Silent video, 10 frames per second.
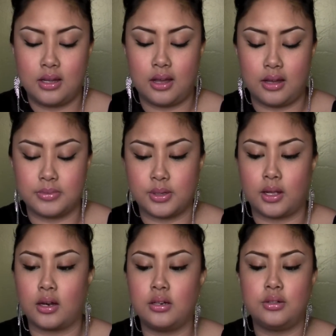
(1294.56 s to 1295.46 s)
So I
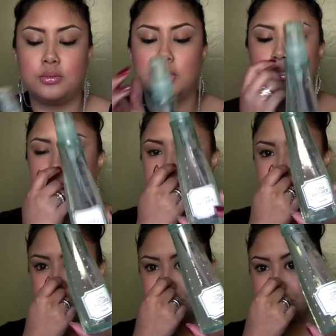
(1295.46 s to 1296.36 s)
got a new one,
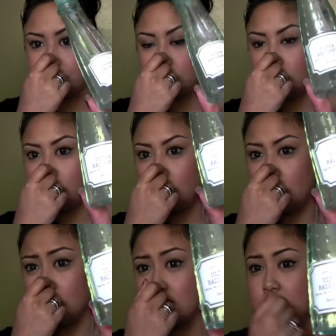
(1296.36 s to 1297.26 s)

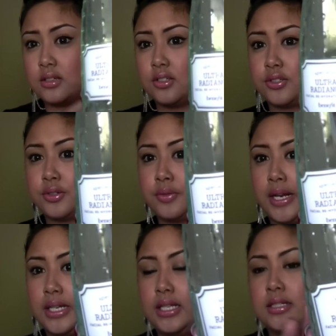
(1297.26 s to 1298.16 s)
and this is the Ultra
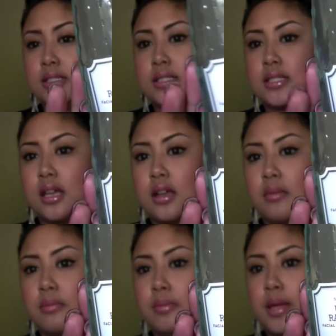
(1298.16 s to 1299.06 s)
Radiance
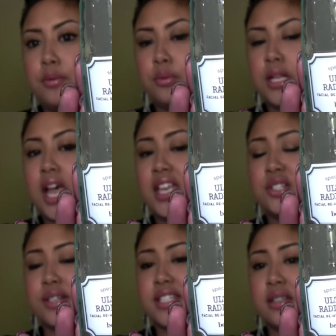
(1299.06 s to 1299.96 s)

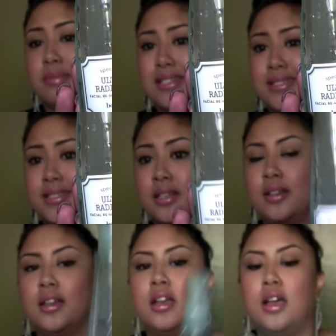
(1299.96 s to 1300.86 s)
Rehydrating Mist.
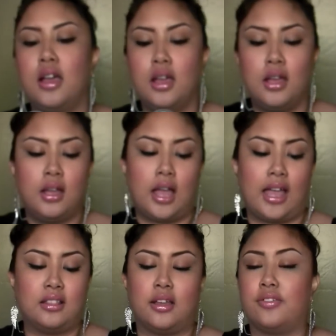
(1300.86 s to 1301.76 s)

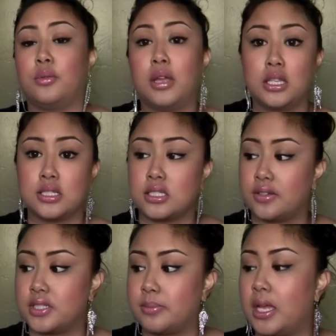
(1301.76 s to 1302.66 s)
I love the way this
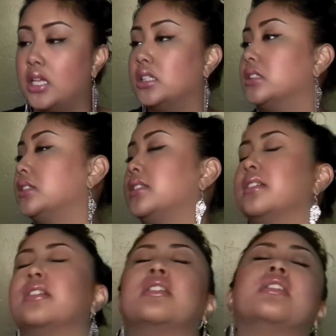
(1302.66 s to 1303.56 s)
stuff smells.